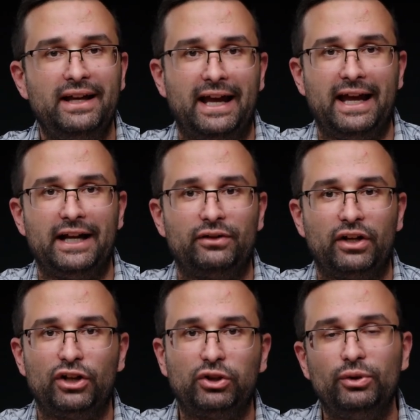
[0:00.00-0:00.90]
and
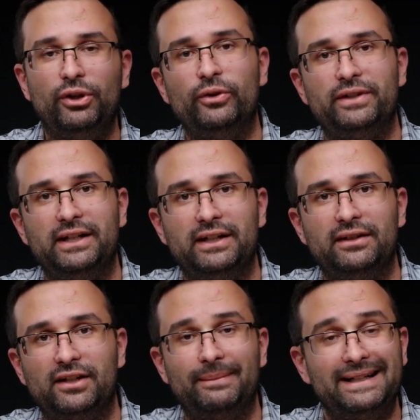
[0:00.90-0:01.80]
include those in
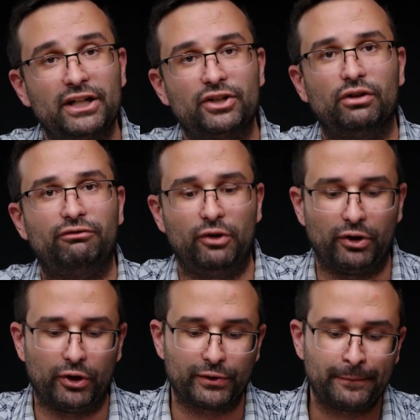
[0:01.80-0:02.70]
some additional
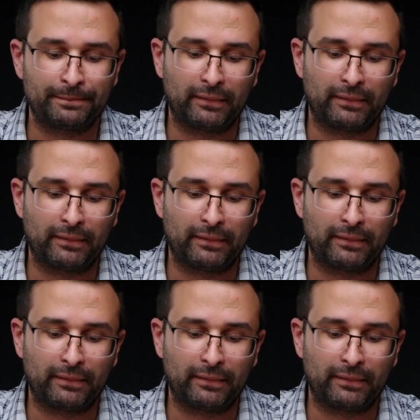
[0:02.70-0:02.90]
photos.